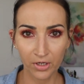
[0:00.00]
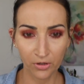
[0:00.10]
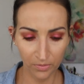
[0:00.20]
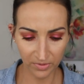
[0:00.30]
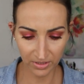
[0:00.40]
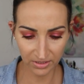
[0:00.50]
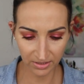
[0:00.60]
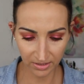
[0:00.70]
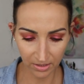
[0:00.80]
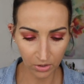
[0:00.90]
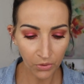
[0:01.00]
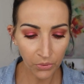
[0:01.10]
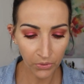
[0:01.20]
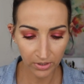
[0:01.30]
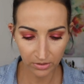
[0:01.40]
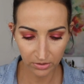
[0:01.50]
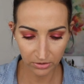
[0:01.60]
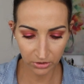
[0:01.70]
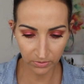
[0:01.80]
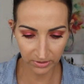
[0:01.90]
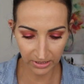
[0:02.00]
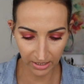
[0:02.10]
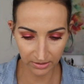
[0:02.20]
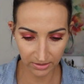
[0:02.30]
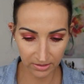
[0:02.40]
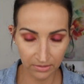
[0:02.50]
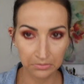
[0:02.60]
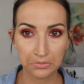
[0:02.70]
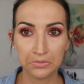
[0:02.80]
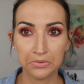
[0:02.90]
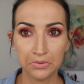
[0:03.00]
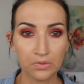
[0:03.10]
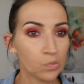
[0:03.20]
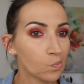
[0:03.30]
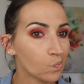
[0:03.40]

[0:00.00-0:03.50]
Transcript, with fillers: I hope this isn't too intense. Ooh.